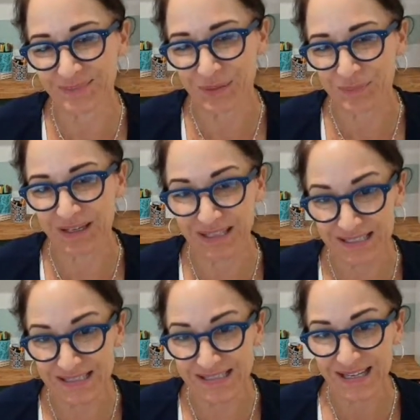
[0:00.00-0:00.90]
But
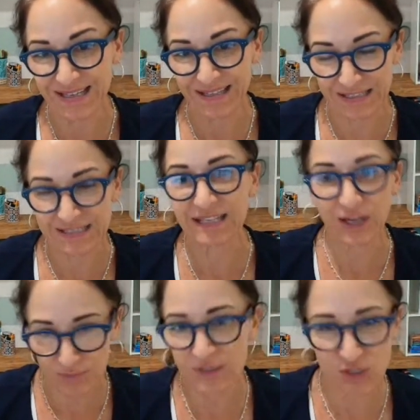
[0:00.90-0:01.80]
because it
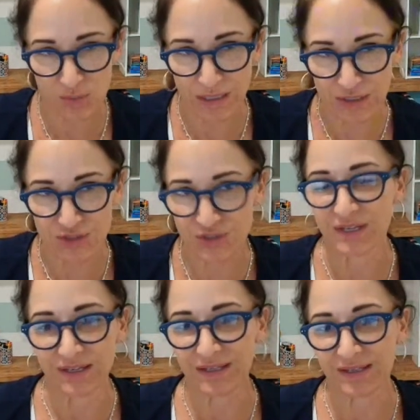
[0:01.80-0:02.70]
scared me so much,
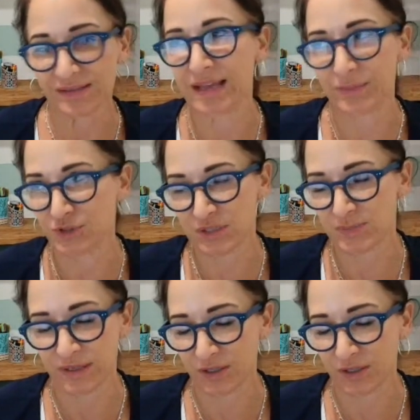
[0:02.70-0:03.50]
that just made it